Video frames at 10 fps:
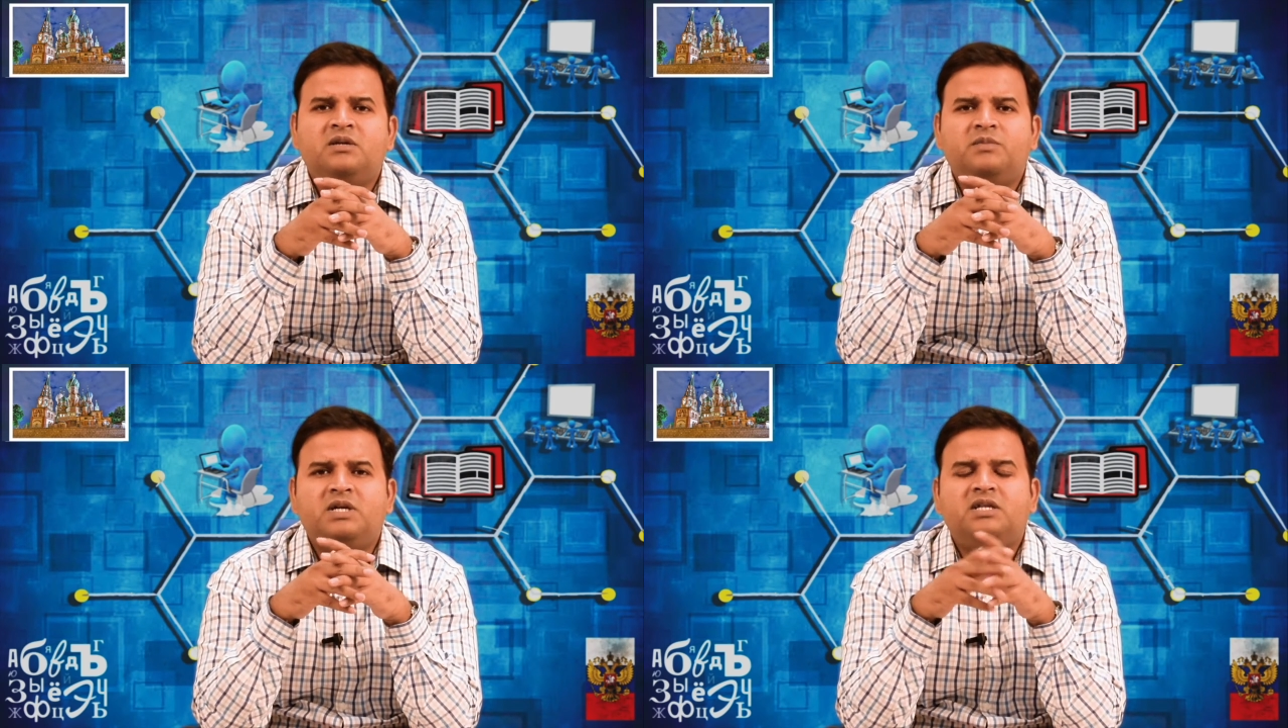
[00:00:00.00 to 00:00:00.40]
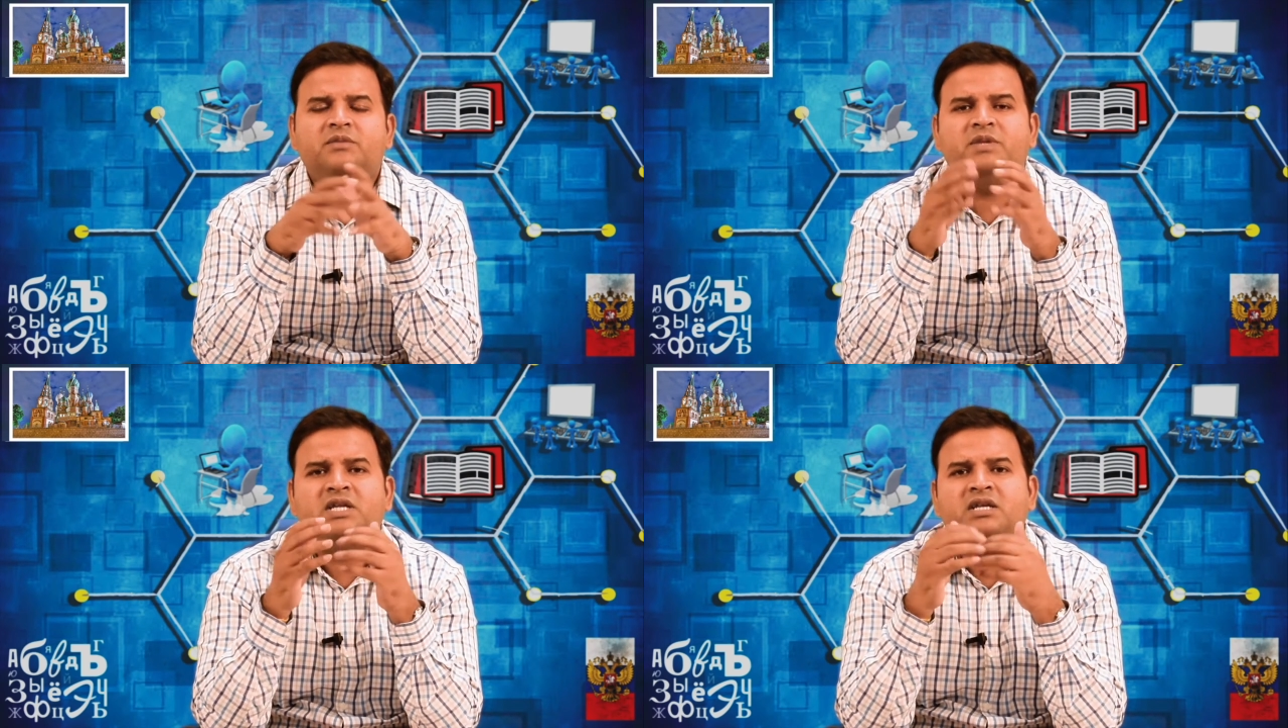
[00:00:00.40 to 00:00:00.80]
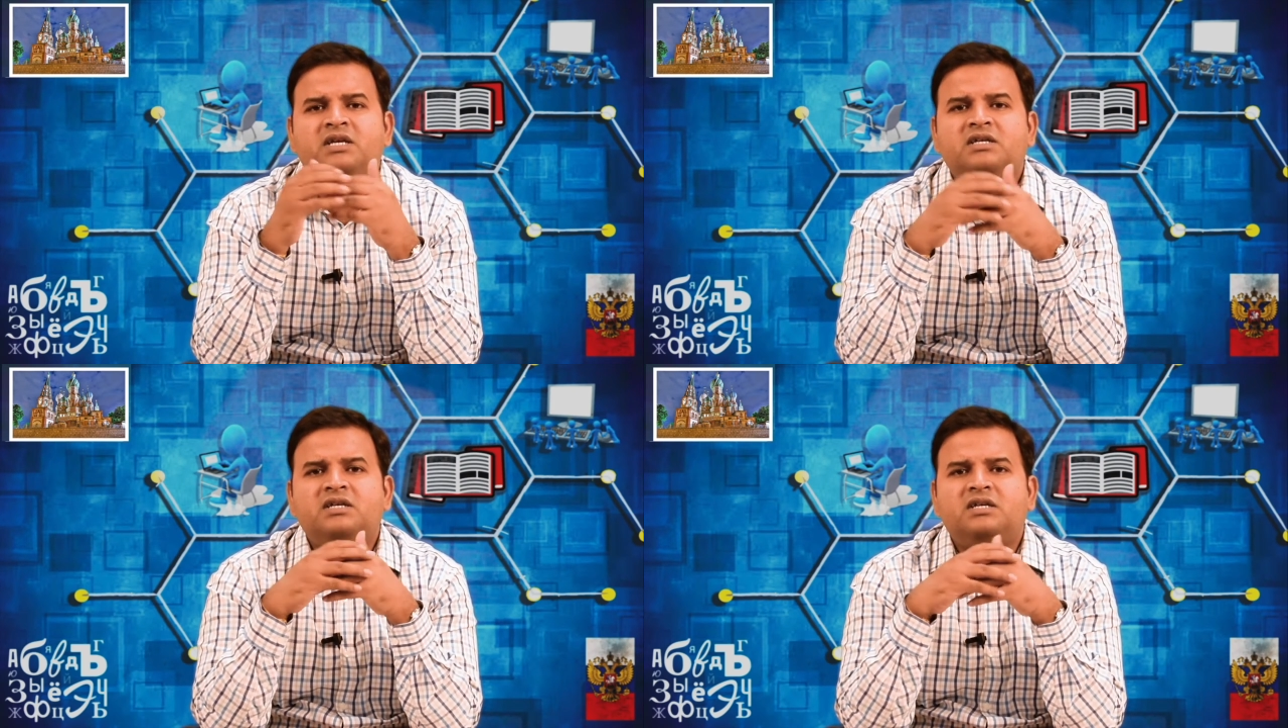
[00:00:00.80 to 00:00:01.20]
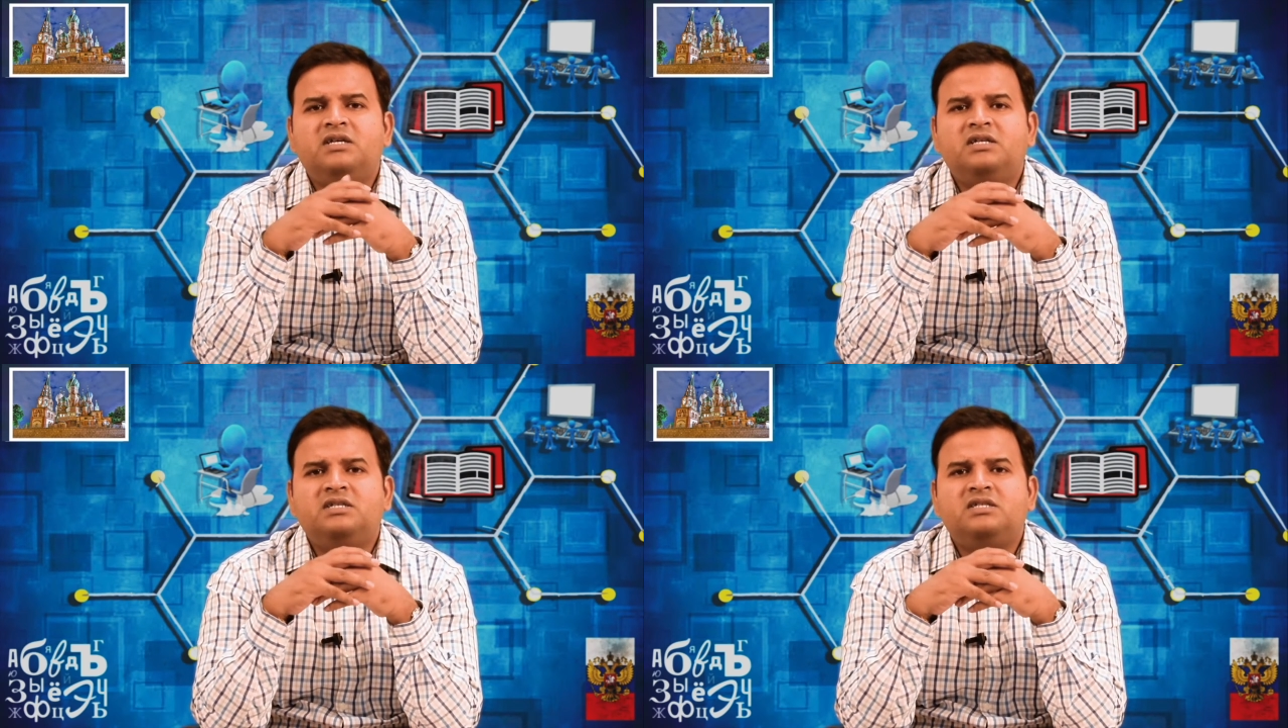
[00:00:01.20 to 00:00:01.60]
but the meaning
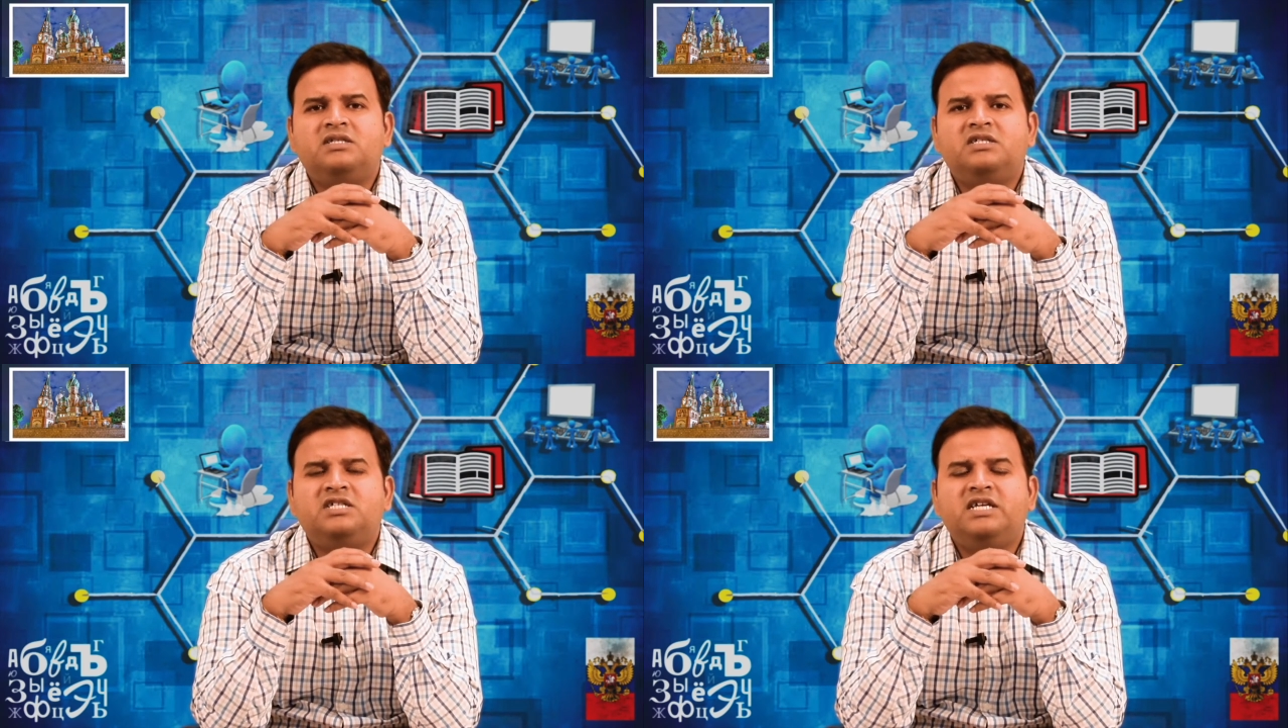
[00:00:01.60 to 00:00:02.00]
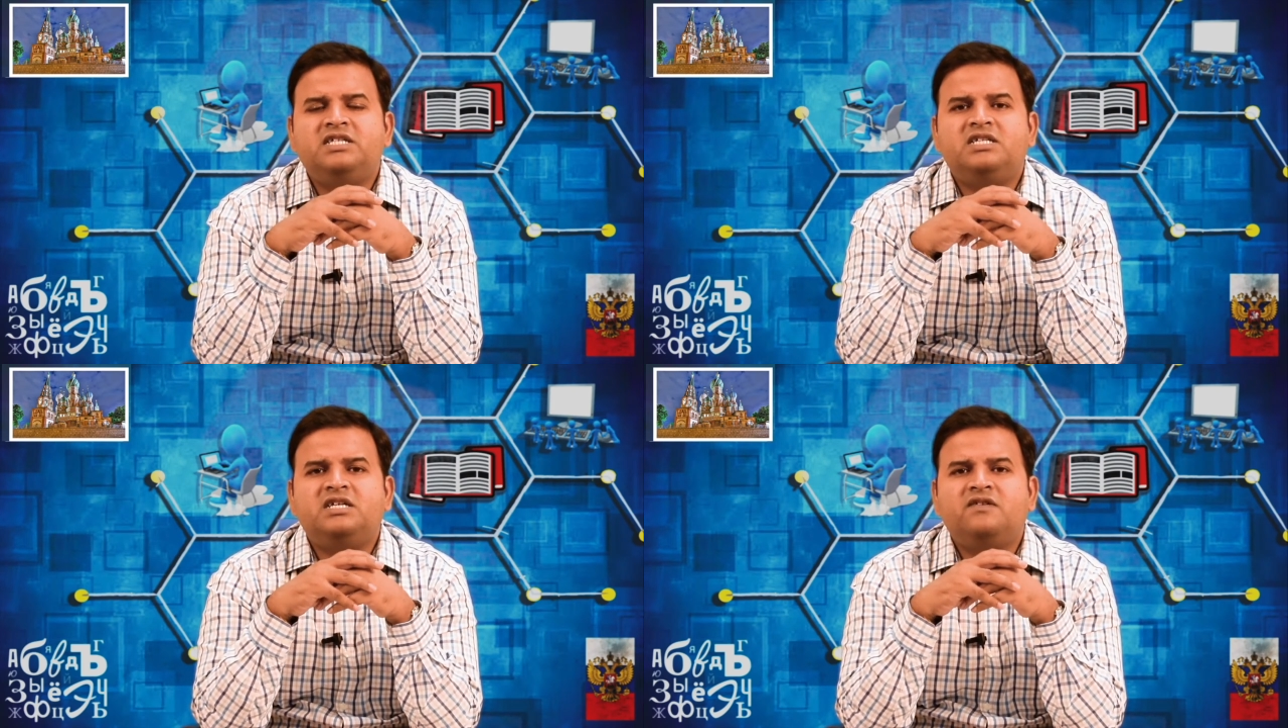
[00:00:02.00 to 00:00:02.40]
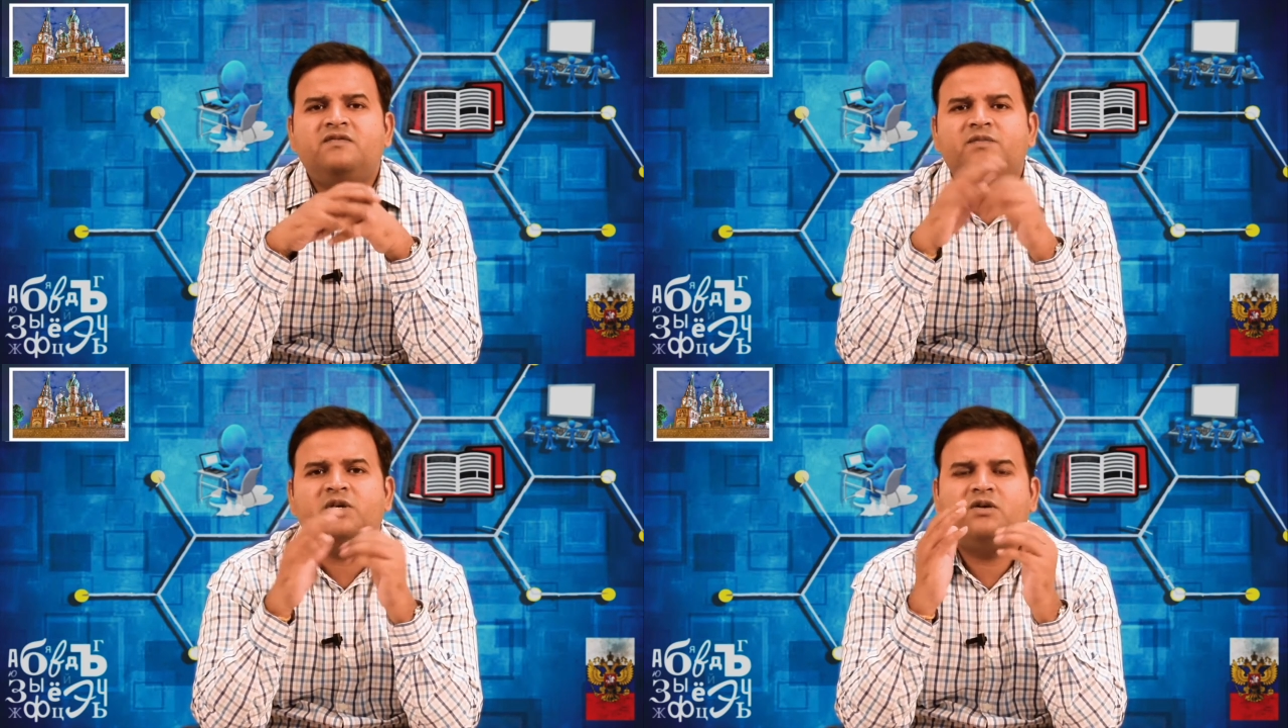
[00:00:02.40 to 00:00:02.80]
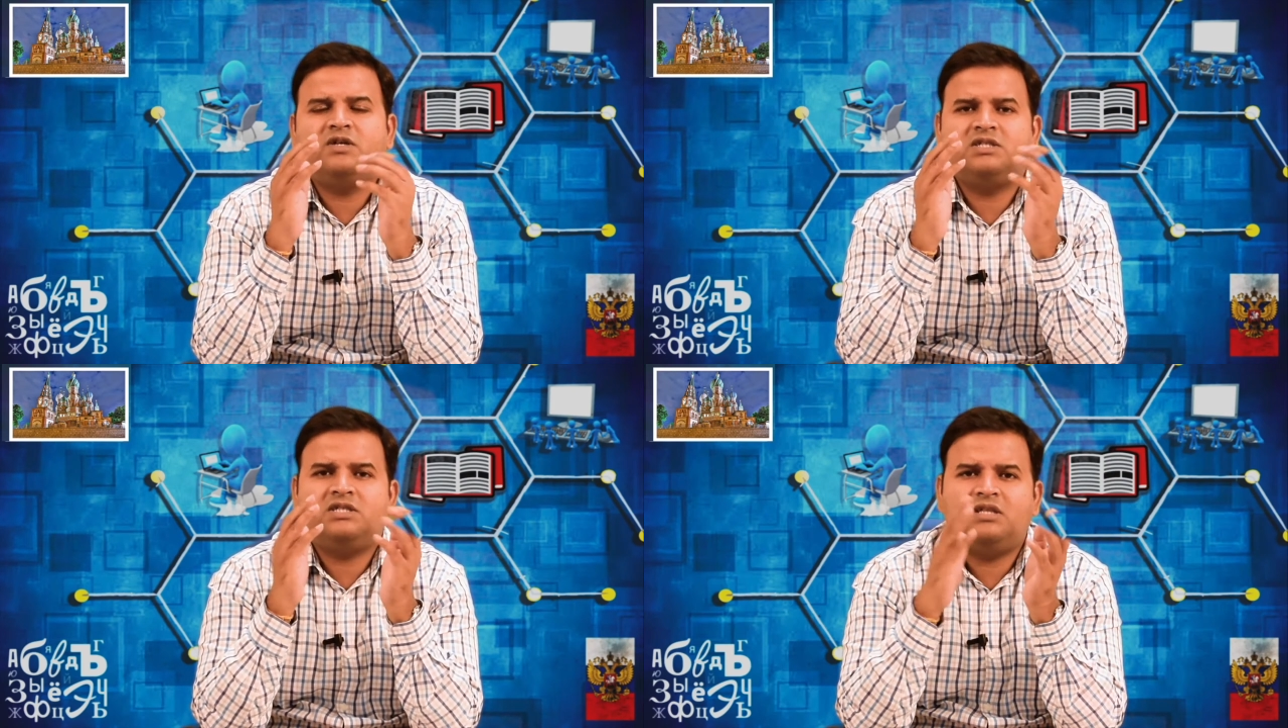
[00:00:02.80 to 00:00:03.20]
is changing
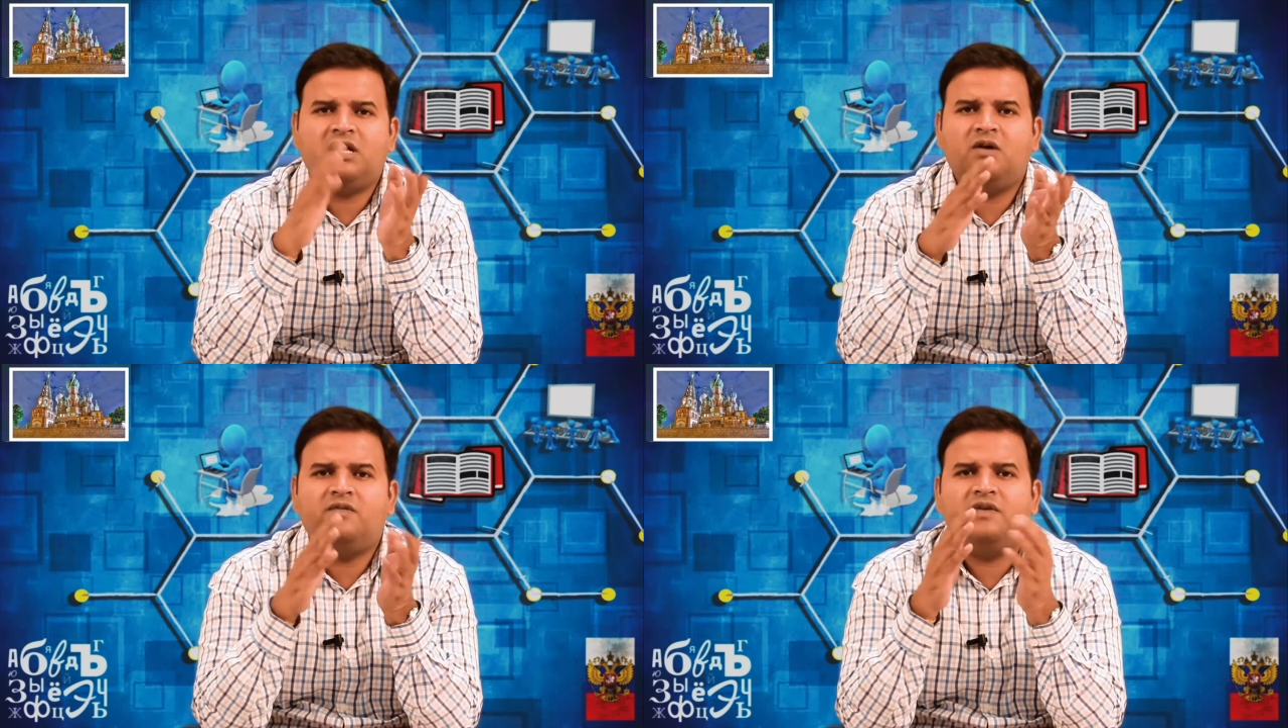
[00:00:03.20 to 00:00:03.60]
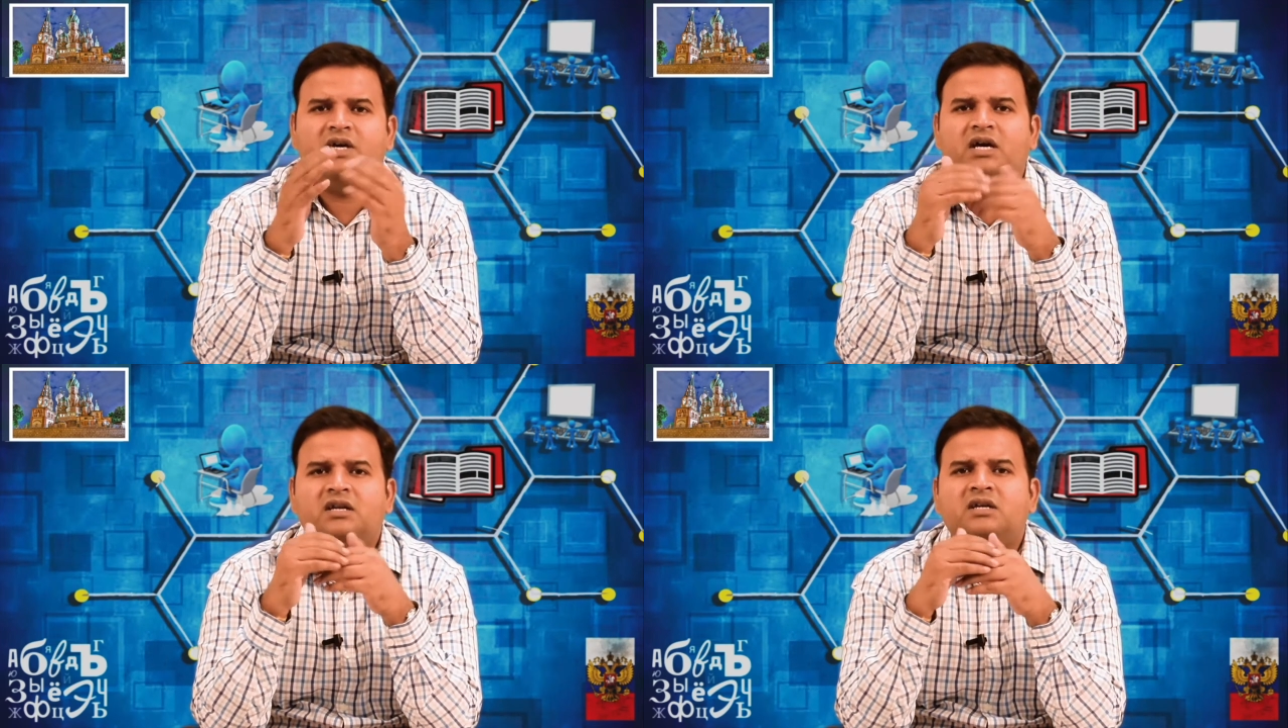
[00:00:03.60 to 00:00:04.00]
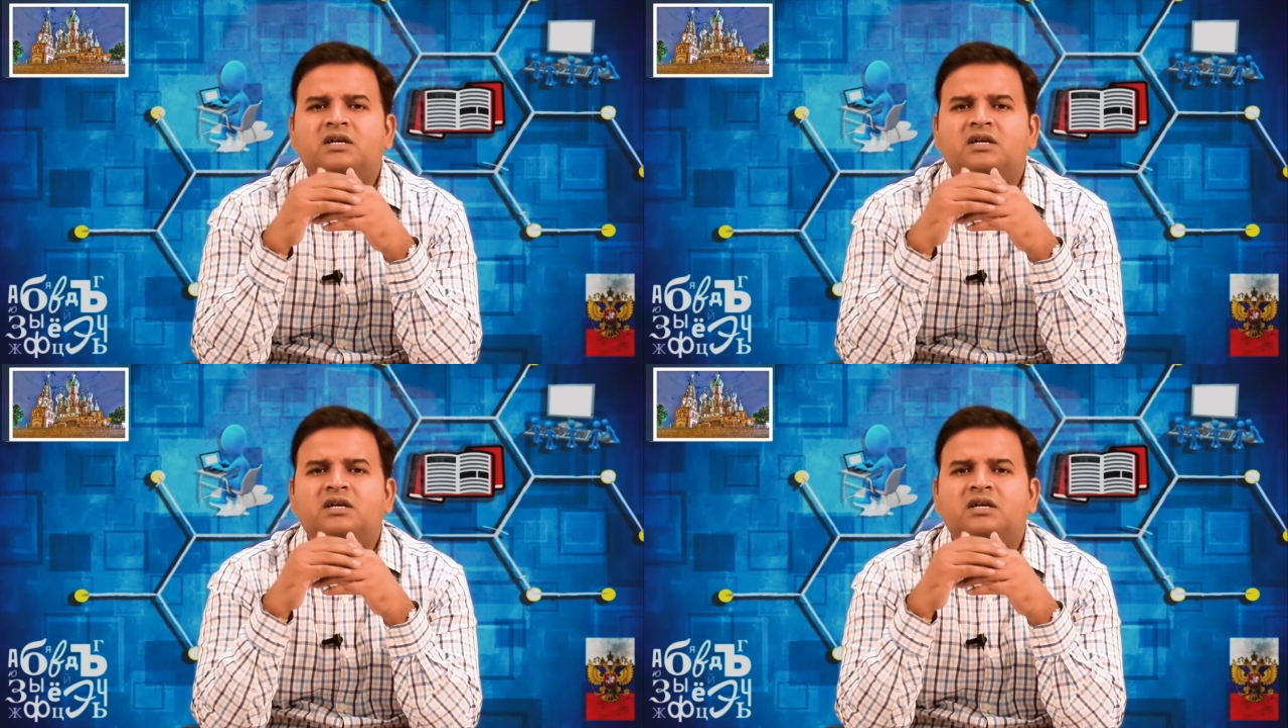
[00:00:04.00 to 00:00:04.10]
because now we are